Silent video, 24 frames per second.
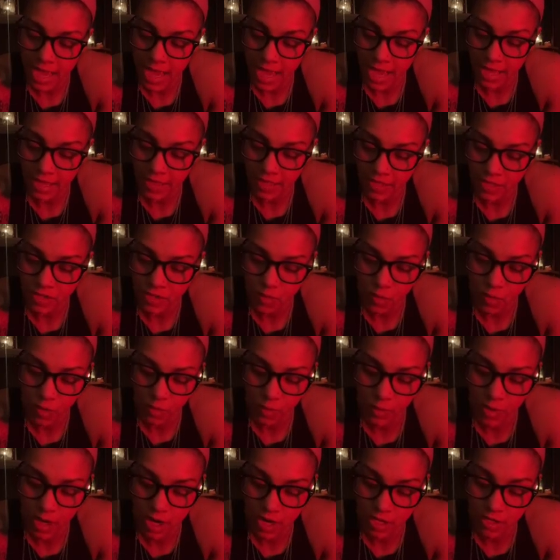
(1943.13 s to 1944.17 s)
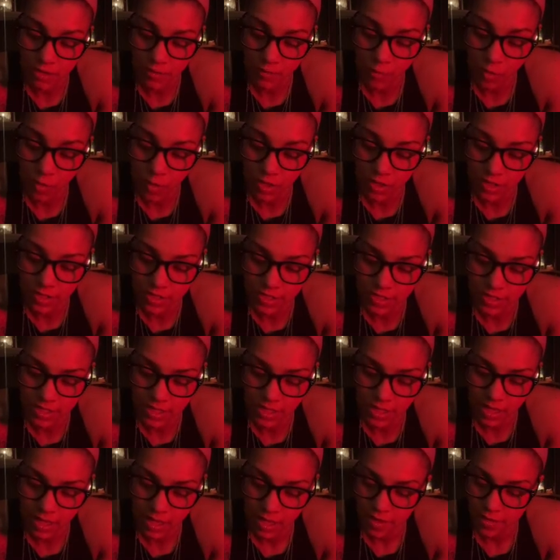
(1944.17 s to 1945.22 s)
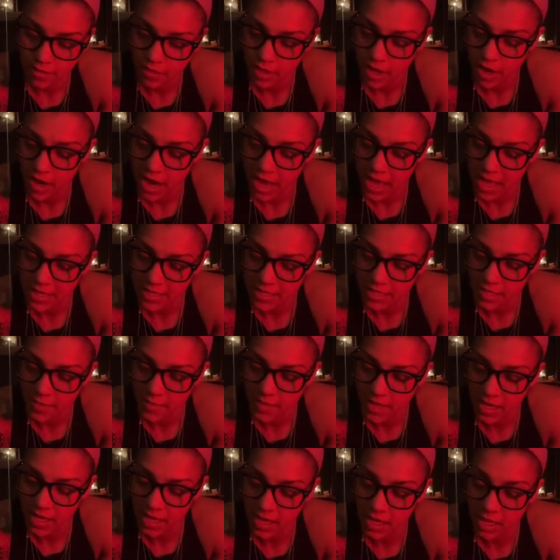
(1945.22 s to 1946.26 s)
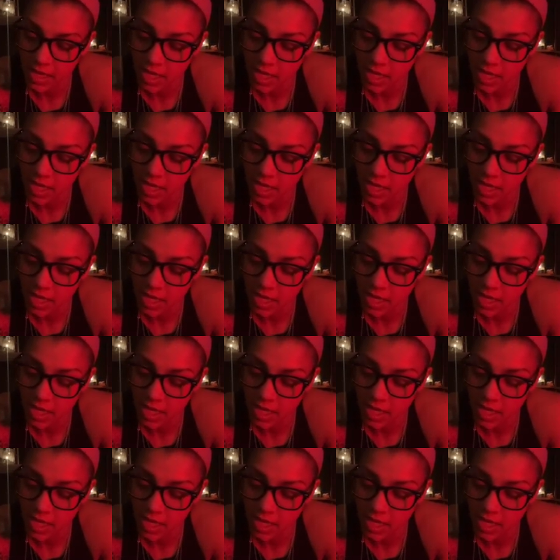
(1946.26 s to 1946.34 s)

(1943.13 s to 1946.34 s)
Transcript: dies or we are divorced, there has to be an